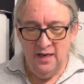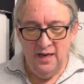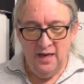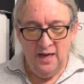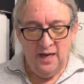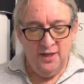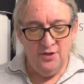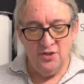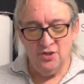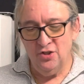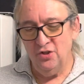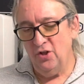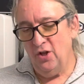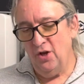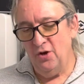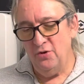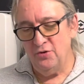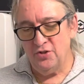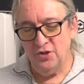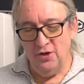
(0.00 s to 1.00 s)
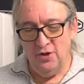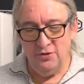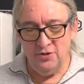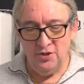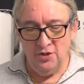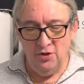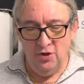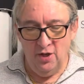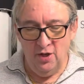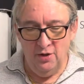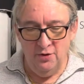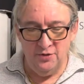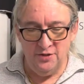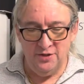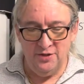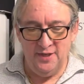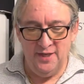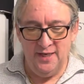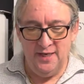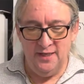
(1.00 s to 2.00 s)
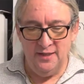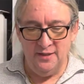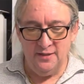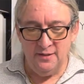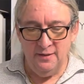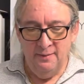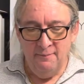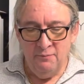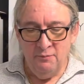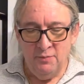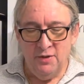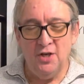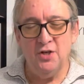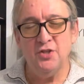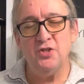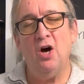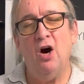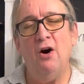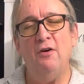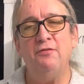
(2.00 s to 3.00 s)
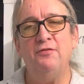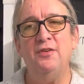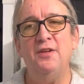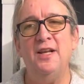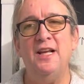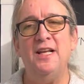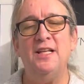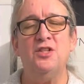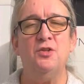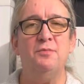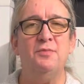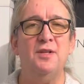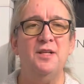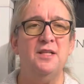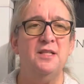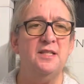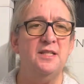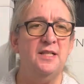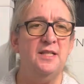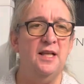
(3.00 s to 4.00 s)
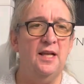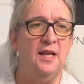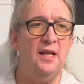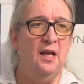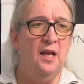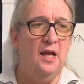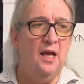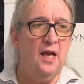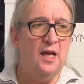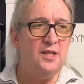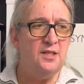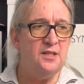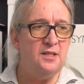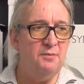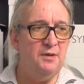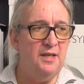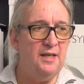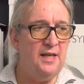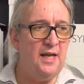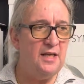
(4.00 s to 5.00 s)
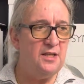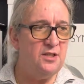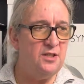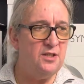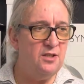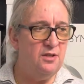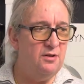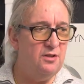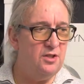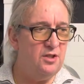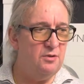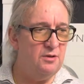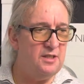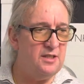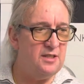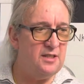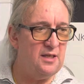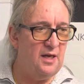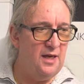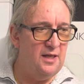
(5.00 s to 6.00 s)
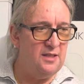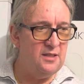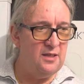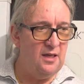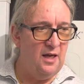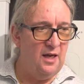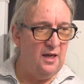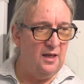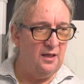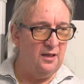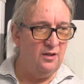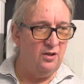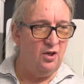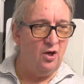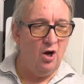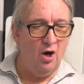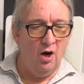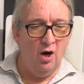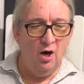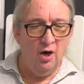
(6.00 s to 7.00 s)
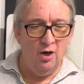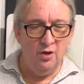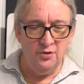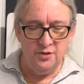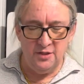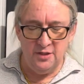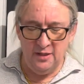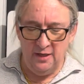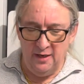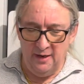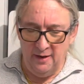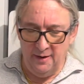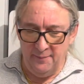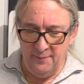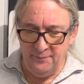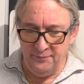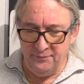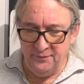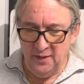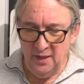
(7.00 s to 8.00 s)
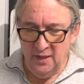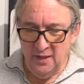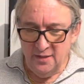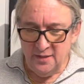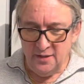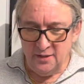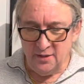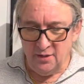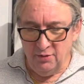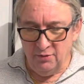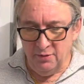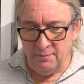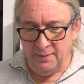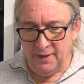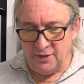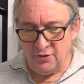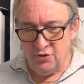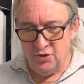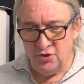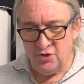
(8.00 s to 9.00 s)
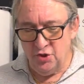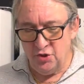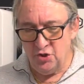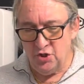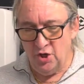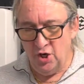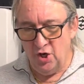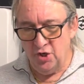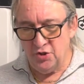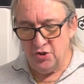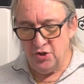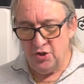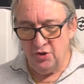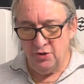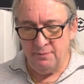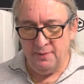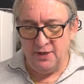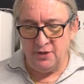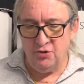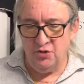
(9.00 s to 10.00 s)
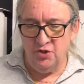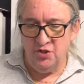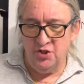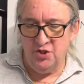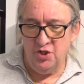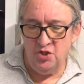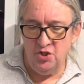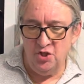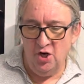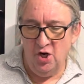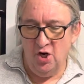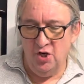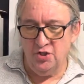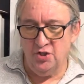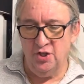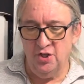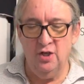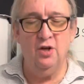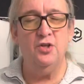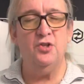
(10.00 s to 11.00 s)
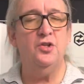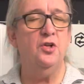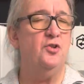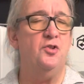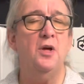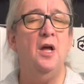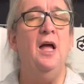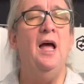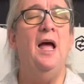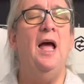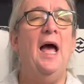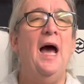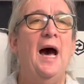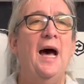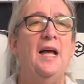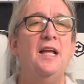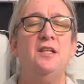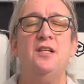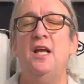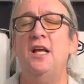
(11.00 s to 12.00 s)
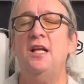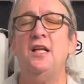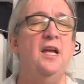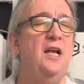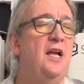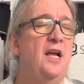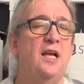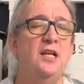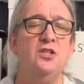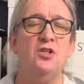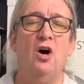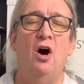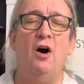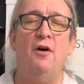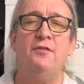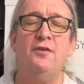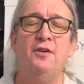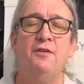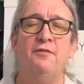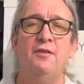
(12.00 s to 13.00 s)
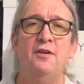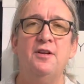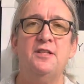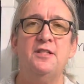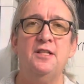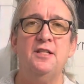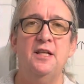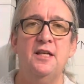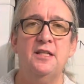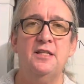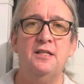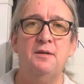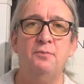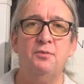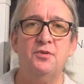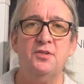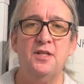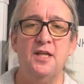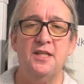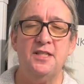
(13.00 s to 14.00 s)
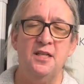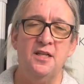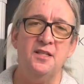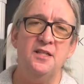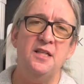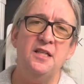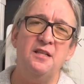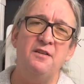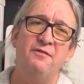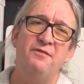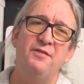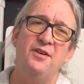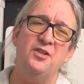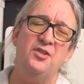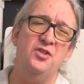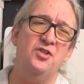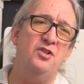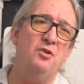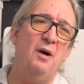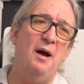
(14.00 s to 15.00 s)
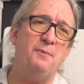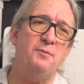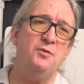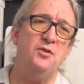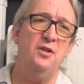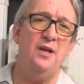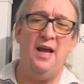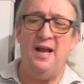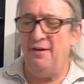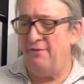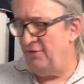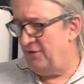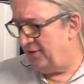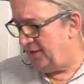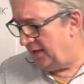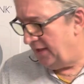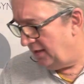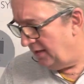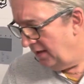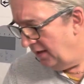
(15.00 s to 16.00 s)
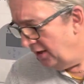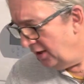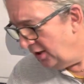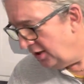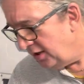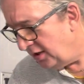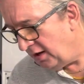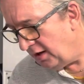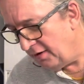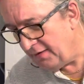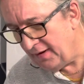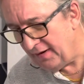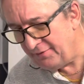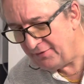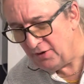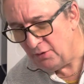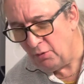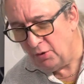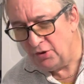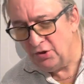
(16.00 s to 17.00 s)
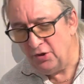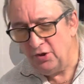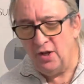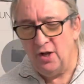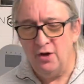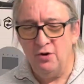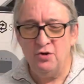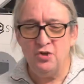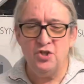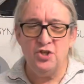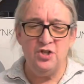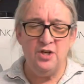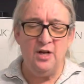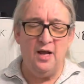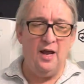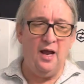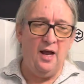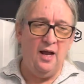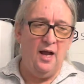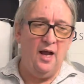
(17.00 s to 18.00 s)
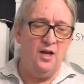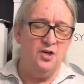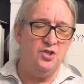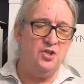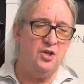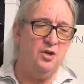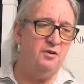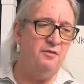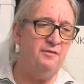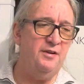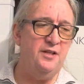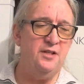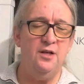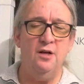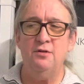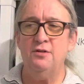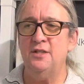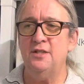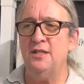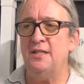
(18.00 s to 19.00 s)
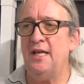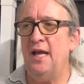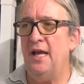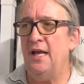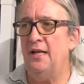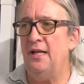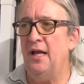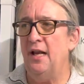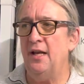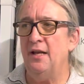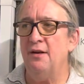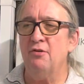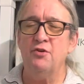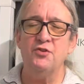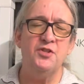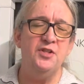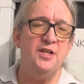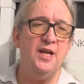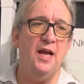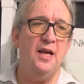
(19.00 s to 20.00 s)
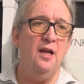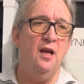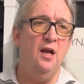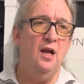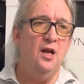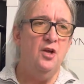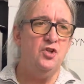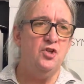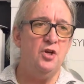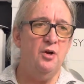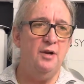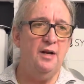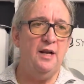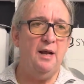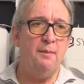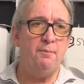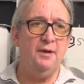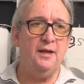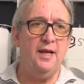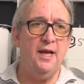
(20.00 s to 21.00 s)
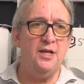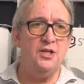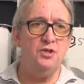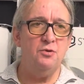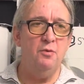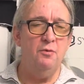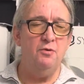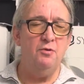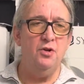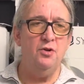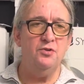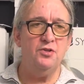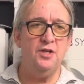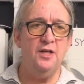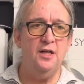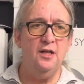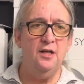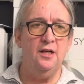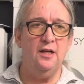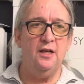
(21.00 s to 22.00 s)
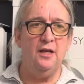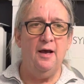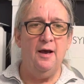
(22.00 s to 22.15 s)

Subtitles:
and there's loads and loads and loads of things, because often it's something silly and somebody gets to a site and can't say, oh, the battery's not charging, or the battery's discharging, or it's not doing it's often a very simple setting, because these inverters do absolutely everything. You know, if you want load, I showed a video today and earlier on today showing an application where we're using